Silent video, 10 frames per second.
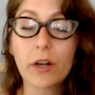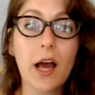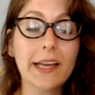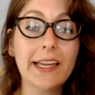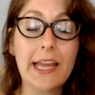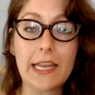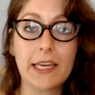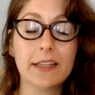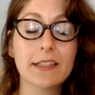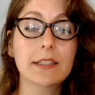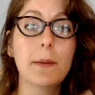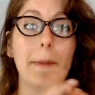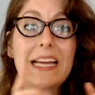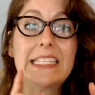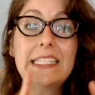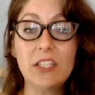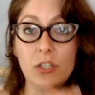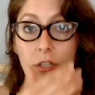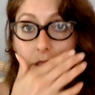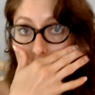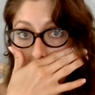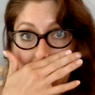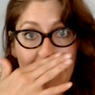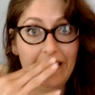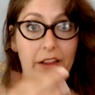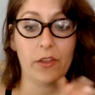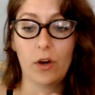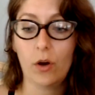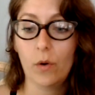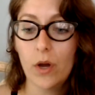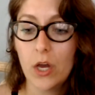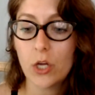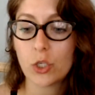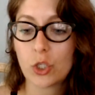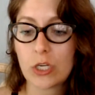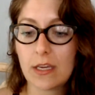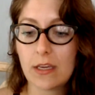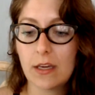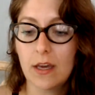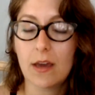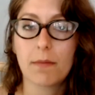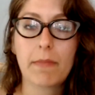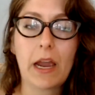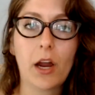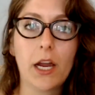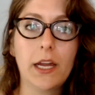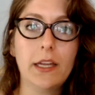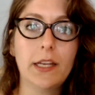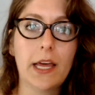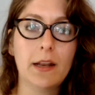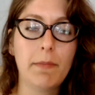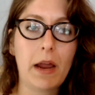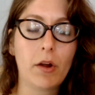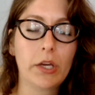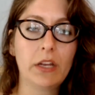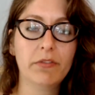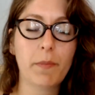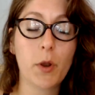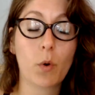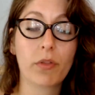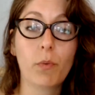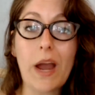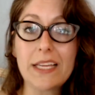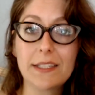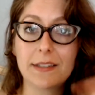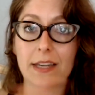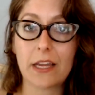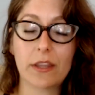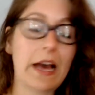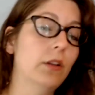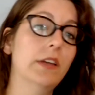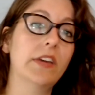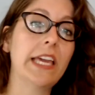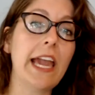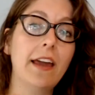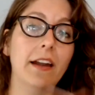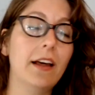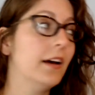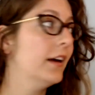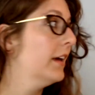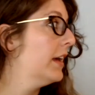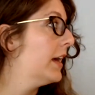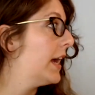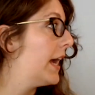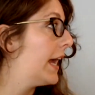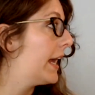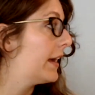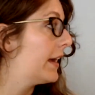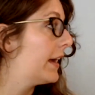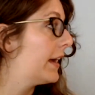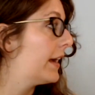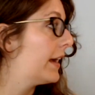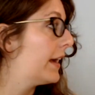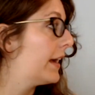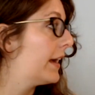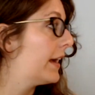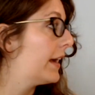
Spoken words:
not Canadians. My sister lives in Canada though. She married an American from the Northwest and now live in Canada. And yeah,